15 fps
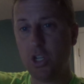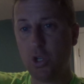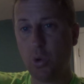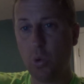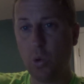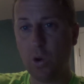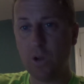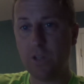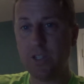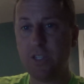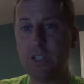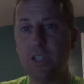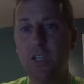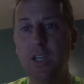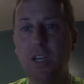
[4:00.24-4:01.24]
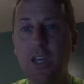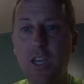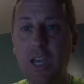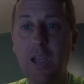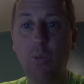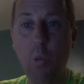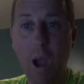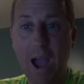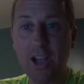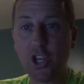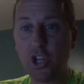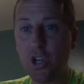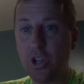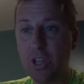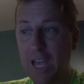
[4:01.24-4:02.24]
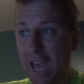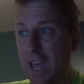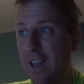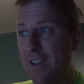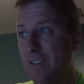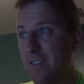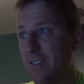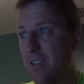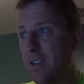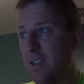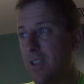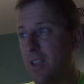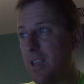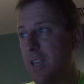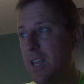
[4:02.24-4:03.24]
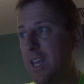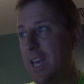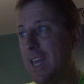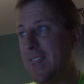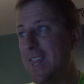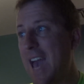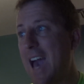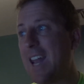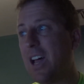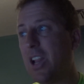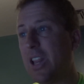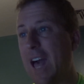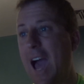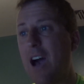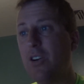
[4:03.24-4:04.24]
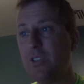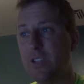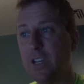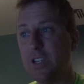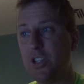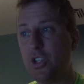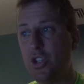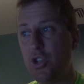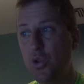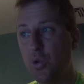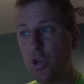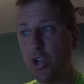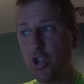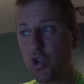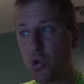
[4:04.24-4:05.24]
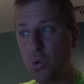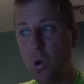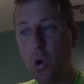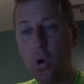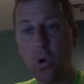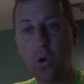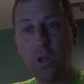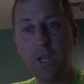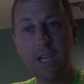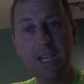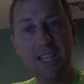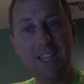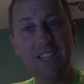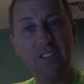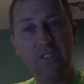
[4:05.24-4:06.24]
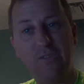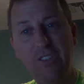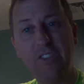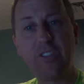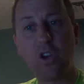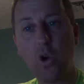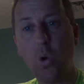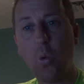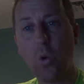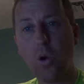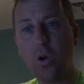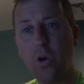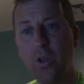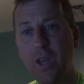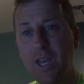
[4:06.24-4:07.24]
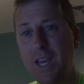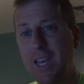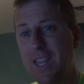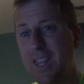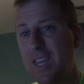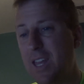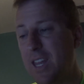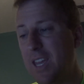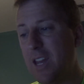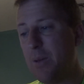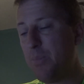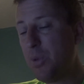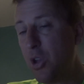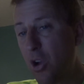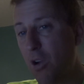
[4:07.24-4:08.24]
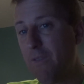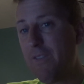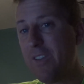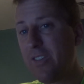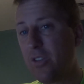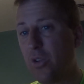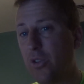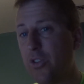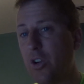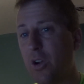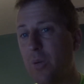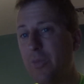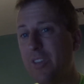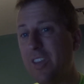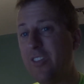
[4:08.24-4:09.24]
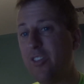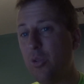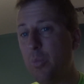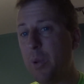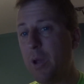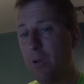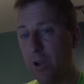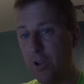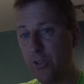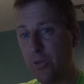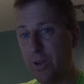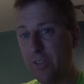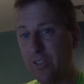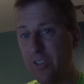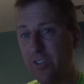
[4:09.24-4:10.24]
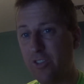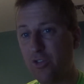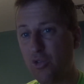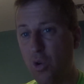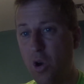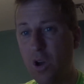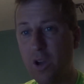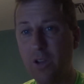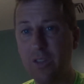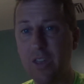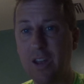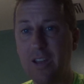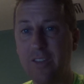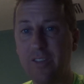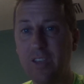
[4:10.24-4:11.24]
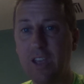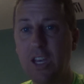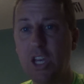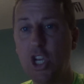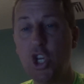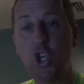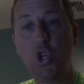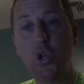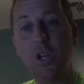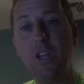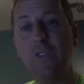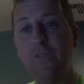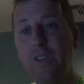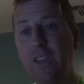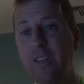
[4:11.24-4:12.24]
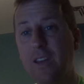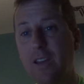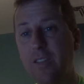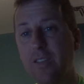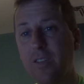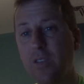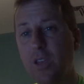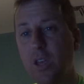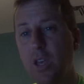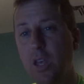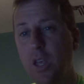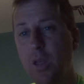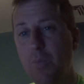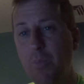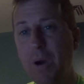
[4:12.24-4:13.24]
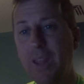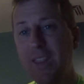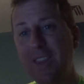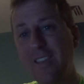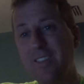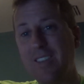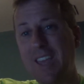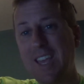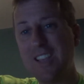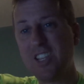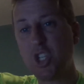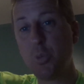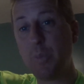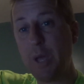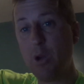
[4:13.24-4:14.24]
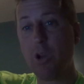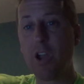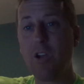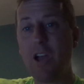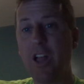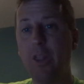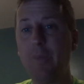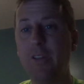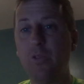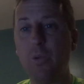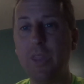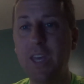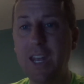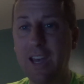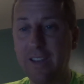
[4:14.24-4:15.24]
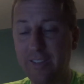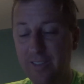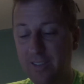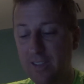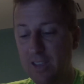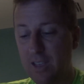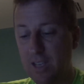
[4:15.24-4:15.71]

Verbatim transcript: towards a rational end. And that allows us to control this physical world that, in a pure physical terms, is superior to us, is stronger than us, should defeat us. But this superior element within us,